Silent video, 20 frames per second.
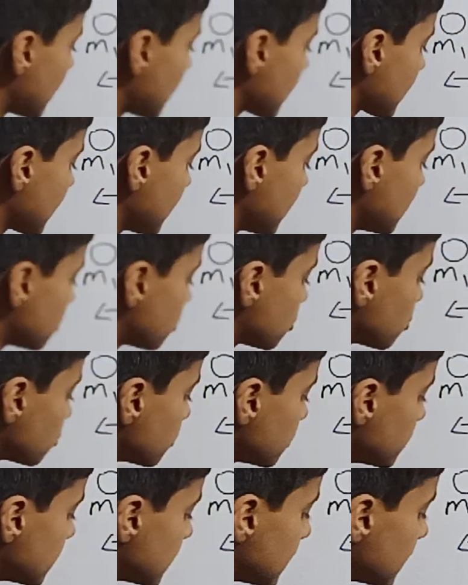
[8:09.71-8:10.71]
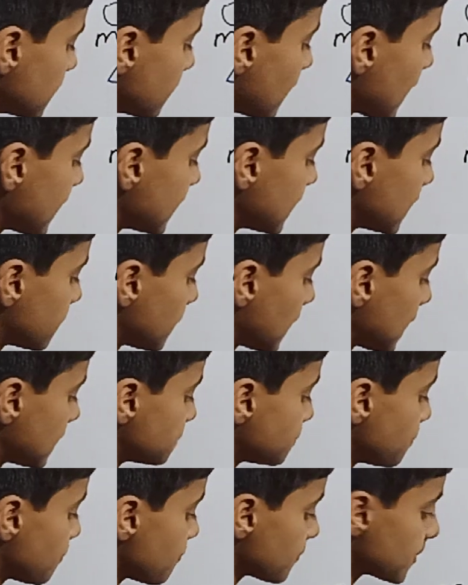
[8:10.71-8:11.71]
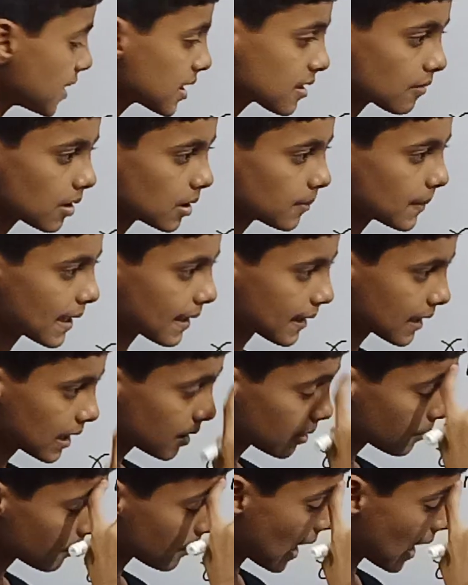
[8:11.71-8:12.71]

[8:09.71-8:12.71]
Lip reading: Again, 2 divided by, this will be again in